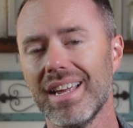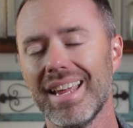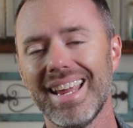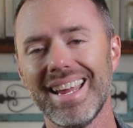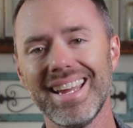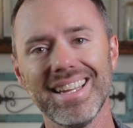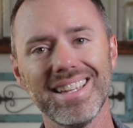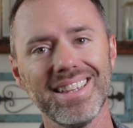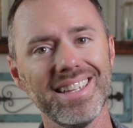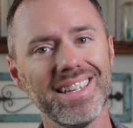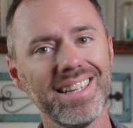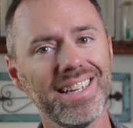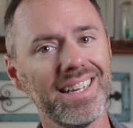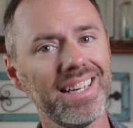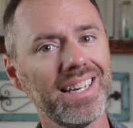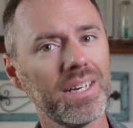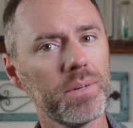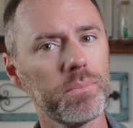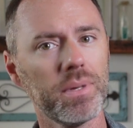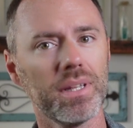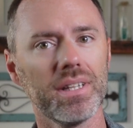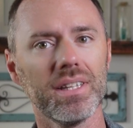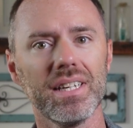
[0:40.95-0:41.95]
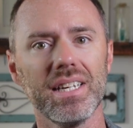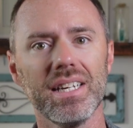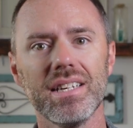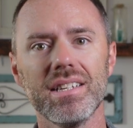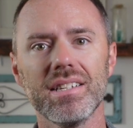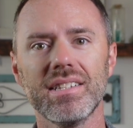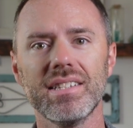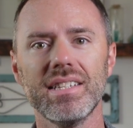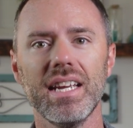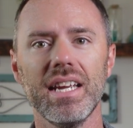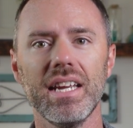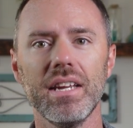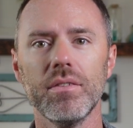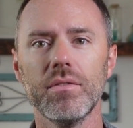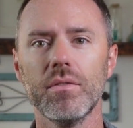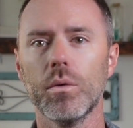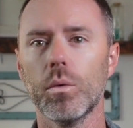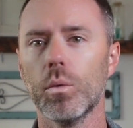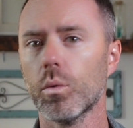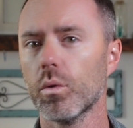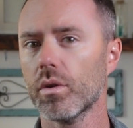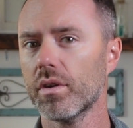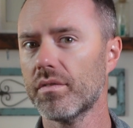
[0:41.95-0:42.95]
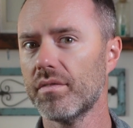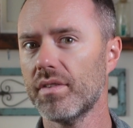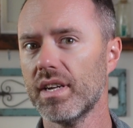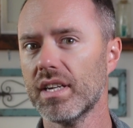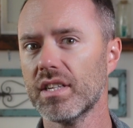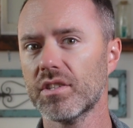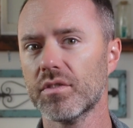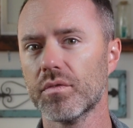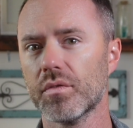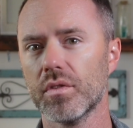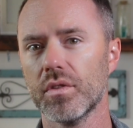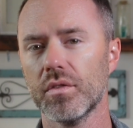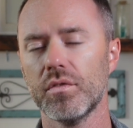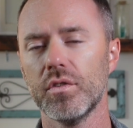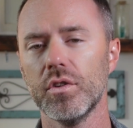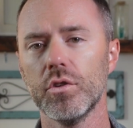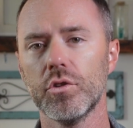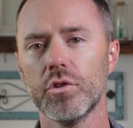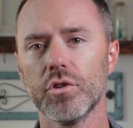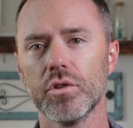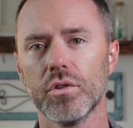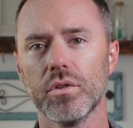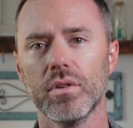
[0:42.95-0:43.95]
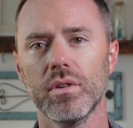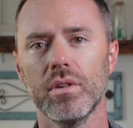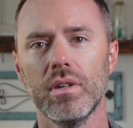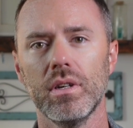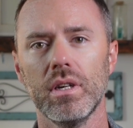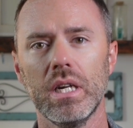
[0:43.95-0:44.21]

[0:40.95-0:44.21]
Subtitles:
and the inability to save or invest for the future,